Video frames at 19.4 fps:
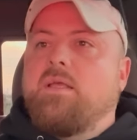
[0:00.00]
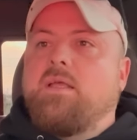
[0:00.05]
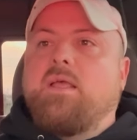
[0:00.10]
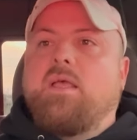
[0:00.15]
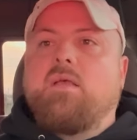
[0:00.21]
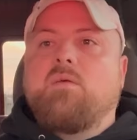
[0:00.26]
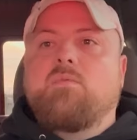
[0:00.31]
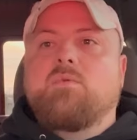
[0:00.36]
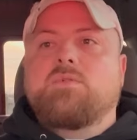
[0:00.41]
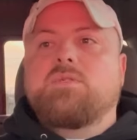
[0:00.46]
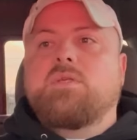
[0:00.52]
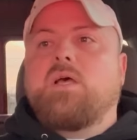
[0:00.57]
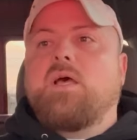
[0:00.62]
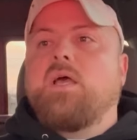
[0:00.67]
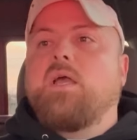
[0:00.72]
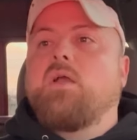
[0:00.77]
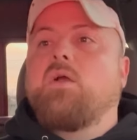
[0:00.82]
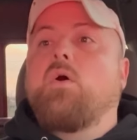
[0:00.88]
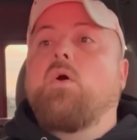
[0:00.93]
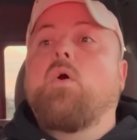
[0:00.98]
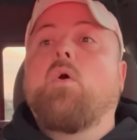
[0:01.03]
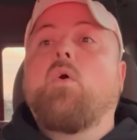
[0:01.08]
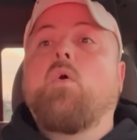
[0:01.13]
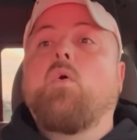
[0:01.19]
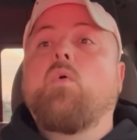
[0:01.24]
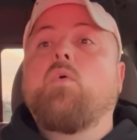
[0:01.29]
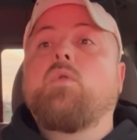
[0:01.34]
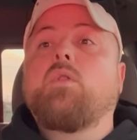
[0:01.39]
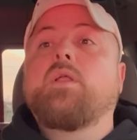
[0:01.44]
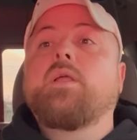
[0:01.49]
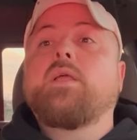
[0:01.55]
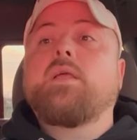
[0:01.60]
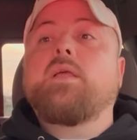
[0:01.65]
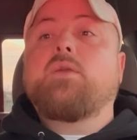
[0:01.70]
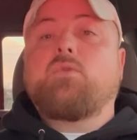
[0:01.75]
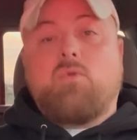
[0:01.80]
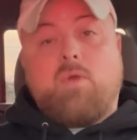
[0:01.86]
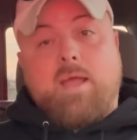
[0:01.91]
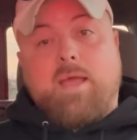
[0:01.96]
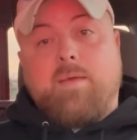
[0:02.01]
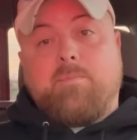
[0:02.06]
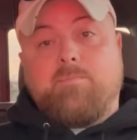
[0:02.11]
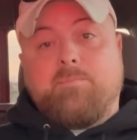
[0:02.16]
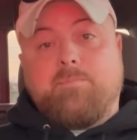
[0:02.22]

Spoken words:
and was like, holy crap.